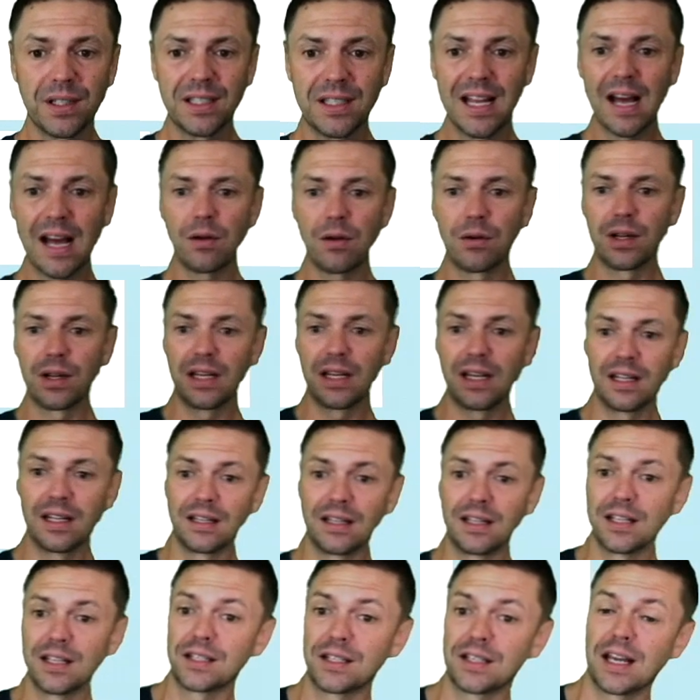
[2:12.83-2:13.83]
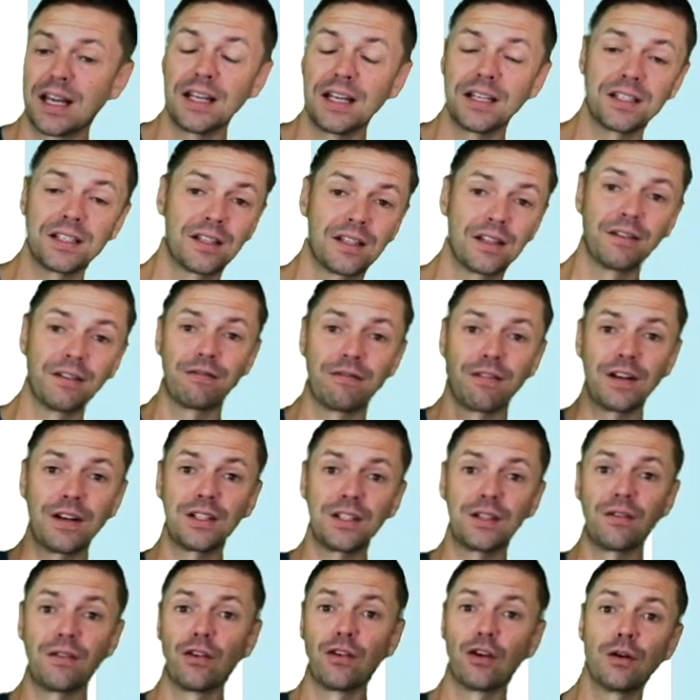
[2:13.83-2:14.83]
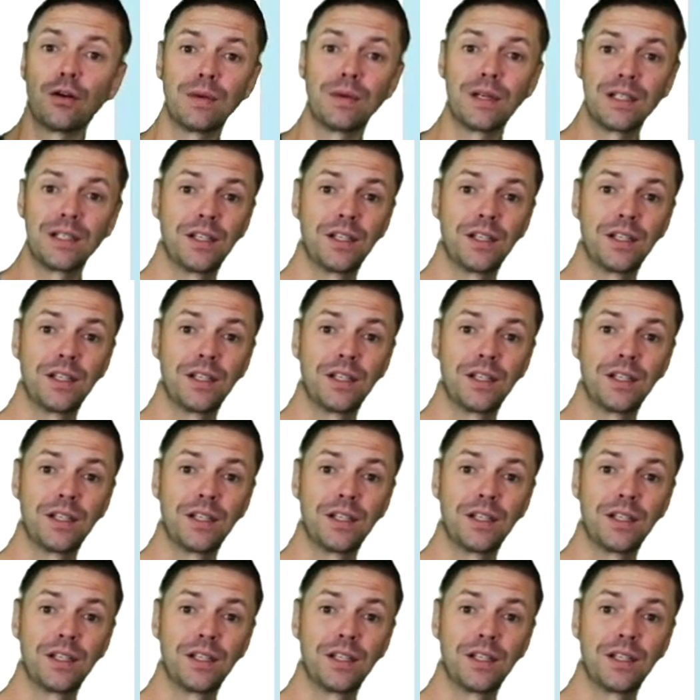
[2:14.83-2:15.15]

down, in this case, the phrasal verb is